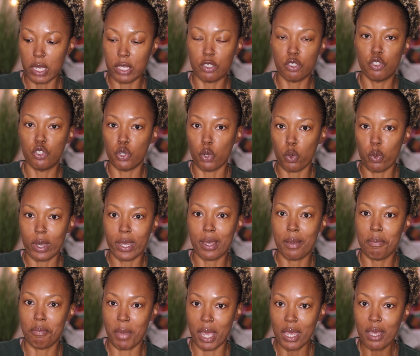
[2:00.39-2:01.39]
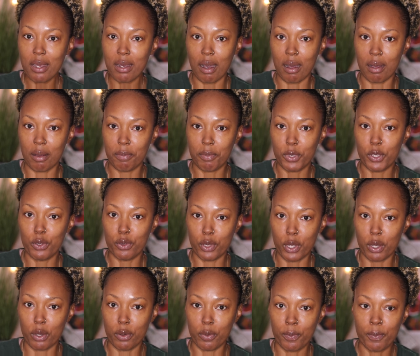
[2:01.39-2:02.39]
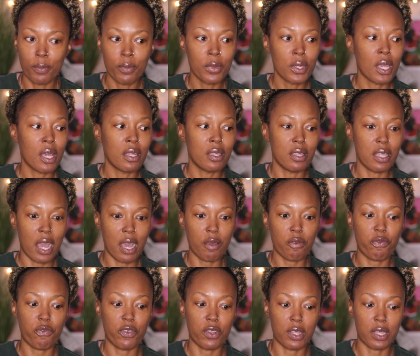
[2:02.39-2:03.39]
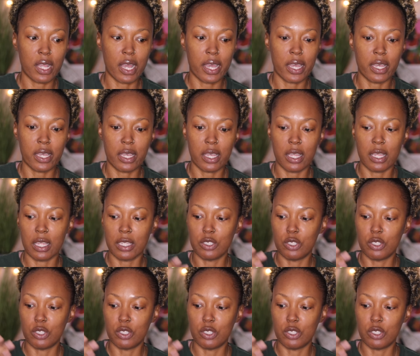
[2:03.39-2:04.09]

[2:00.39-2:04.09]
enjoy makeup, you know, not feel like,